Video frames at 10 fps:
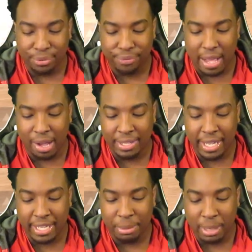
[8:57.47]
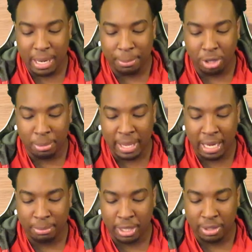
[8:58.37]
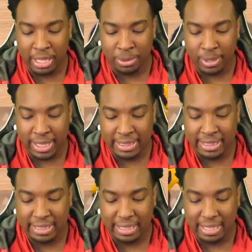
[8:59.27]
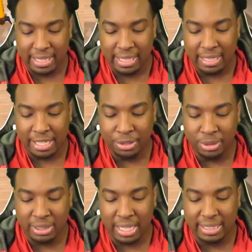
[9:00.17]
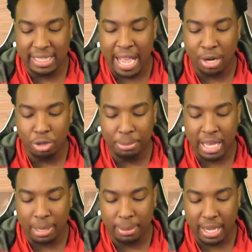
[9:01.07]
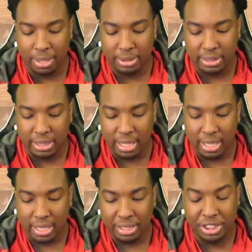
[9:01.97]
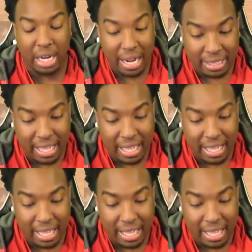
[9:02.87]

a foul? Yeah, give me that ball back, bro. Like, what? That dude just, like, tackled me out of bounds. Shot